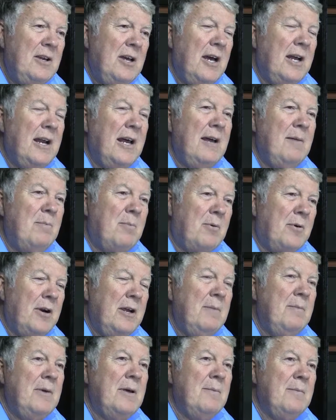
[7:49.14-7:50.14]
yet a
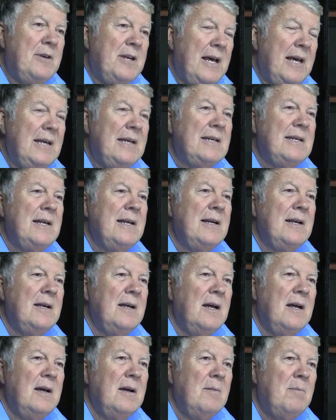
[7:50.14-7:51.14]
premium
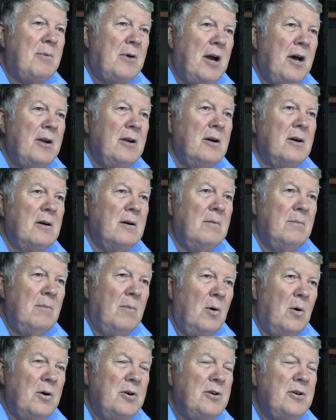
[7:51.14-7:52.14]
tasting product.
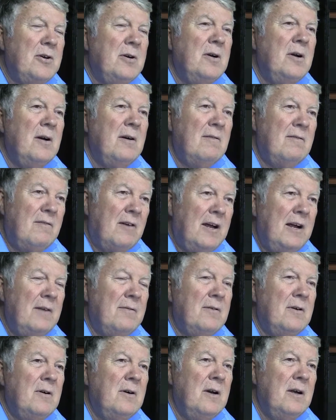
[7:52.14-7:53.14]
Moisture,
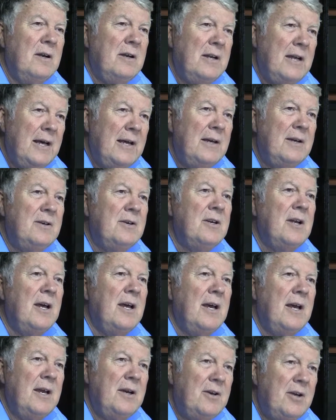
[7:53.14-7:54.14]
flavor, taste,
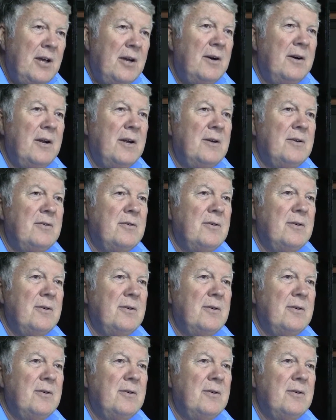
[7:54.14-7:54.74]
and tenderness.